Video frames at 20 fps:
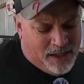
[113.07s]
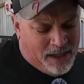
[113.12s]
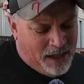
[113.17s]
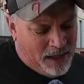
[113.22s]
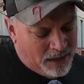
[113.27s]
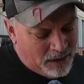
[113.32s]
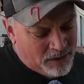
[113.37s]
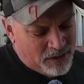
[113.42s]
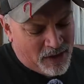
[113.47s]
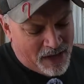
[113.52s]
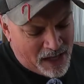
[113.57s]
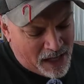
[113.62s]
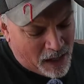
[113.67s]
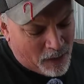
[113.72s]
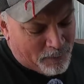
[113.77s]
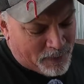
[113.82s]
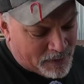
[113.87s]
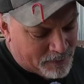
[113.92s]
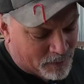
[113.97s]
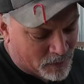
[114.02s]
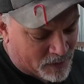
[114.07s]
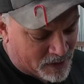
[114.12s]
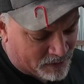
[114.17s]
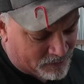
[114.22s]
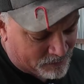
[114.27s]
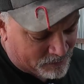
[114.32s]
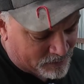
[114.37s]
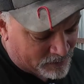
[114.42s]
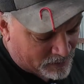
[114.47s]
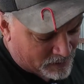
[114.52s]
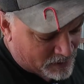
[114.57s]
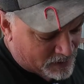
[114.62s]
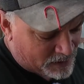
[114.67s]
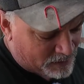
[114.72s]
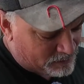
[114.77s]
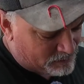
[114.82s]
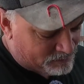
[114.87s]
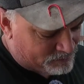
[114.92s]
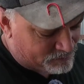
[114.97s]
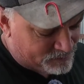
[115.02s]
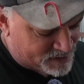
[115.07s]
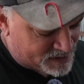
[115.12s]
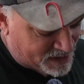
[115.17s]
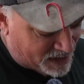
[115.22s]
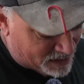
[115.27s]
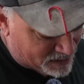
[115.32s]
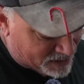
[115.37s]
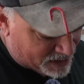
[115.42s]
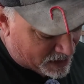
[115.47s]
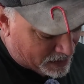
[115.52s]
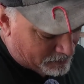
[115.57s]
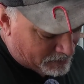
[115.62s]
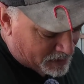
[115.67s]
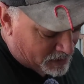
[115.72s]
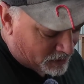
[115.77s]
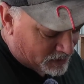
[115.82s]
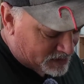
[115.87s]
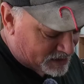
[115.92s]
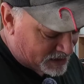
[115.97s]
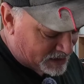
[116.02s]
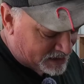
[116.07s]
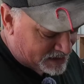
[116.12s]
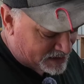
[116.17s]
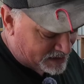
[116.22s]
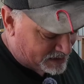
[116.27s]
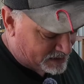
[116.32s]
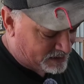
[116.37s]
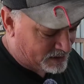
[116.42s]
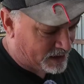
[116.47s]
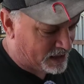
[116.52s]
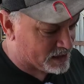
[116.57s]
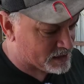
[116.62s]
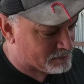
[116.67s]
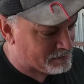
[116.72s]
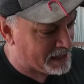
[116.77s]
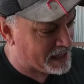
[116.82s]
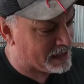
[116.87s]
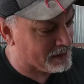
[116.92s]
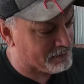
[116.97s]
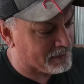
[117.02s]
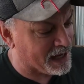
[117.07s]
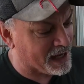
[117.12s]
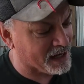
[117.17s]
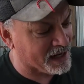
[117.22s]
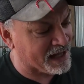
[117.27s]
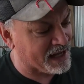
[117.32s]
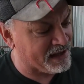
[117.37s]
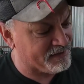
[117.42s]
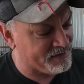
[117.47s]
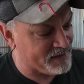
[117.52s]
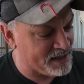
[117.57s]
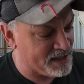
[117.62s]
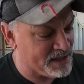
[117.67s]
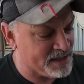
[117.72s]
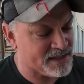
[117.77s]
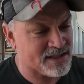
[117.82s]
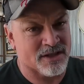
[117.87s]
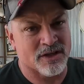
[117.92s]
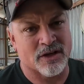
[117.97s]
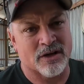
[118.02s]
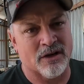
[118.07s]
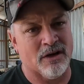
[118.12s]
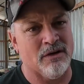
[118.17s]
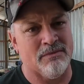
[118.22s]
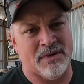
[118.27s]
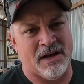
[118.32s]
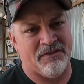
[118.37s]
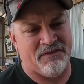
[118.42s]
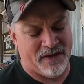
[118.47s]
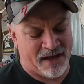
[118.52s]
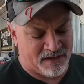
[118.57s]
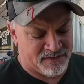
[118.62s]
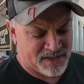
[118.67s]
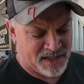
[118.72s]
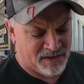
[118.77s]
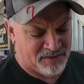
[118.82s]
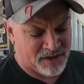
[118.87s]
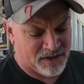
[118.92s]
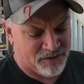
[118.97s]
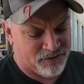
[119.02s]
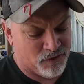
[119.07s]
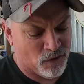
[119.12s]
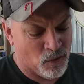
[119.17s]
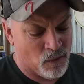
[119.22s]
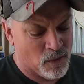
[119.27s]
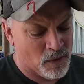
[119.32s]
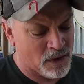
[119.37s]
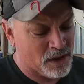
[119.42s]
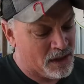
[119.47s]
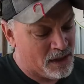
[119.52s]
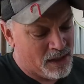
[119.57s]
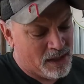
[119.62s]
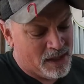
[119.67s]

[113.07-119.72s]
I don't know how people can say that, because this has made my life easier on my 574.